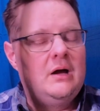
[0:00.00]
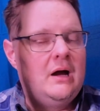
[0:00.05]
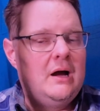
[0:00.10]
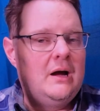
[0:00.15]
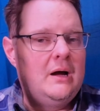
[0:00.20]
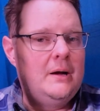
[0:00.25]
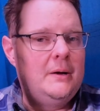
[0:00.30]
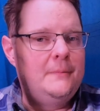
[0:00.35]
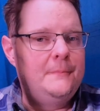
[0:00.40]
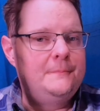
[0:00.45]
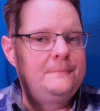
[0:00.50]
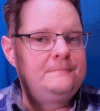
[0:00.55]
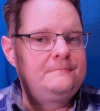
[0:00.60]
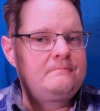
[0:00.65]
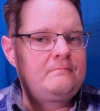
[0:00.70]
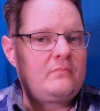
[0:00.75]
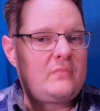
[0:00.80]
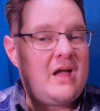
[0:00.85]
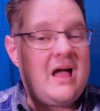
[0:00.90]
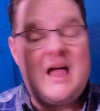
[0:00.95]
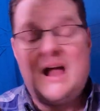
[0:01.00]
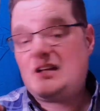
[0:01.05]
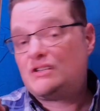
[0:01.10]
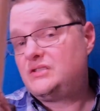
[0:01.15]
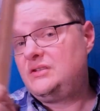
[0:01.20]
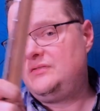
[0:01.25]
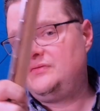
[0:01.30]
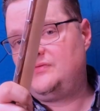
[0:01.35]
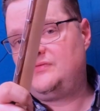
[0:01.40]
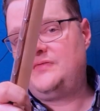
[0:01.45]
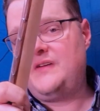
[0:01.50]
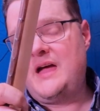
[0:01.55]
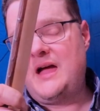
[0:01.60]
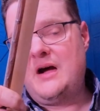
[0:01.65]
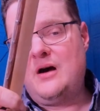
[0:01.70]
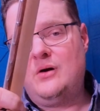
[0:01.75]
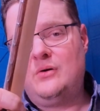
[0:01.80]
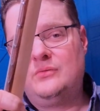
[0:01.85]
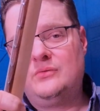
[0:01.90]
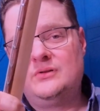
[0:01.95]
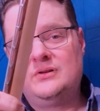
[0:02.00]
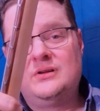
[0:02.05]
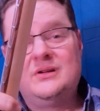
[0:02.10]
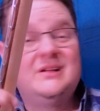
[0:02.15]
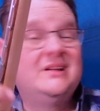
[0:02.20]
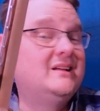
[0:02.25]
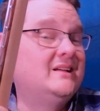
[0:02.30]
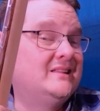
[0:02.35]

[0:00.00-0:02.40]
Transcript: I actually found